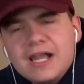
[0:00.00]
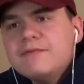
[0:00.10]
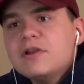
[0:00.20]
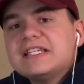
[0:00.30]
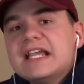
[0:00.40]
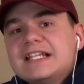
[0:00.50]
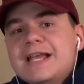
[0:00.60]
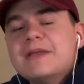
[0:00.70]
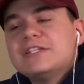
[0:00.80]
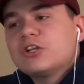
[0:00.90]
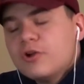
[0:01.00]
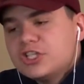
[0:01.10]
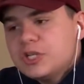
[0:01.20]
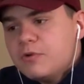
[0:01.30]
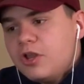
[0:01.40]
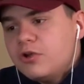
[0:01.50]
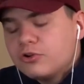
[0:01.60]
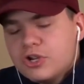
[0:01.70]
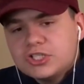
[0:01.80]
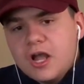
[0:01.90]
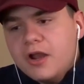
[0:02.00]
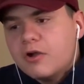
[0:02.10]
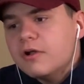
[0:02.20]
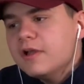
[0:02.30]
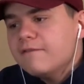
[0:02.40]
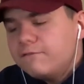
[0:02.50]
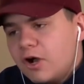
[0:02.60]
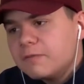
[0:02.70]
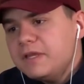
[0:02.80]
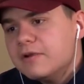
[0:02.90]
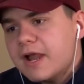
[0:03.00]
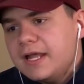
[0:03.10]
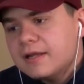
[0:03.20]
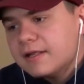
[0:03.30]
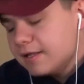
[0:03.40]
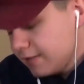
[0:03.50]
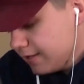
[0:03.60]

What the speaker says: I don't even know how to say his name. Is it Cristiano Ronaldo or Cristiano? Fuck me, right?